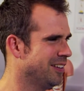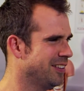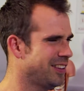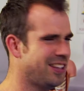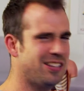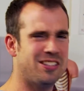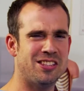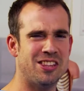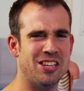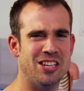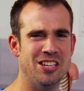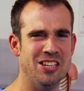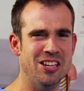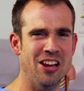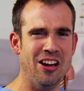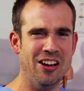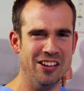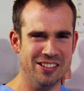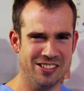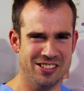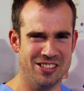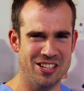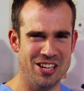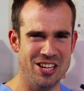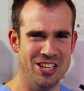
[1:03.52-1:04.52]
That's the
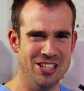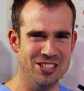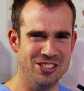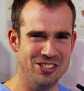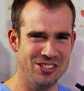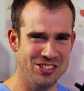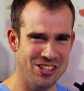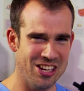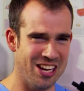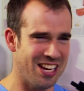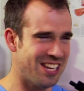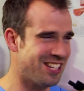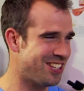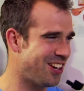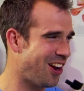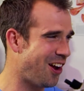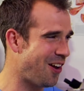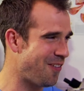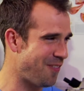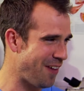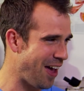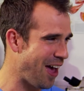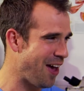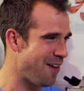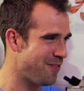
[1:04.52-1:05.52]
nastiest cheese
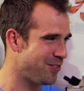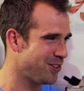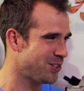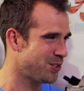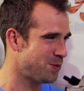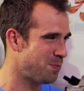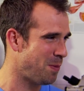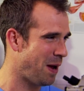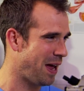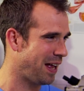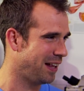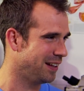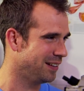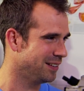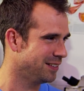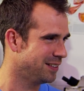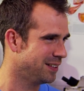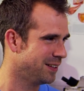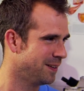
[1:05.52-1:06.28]
I've ever smelled.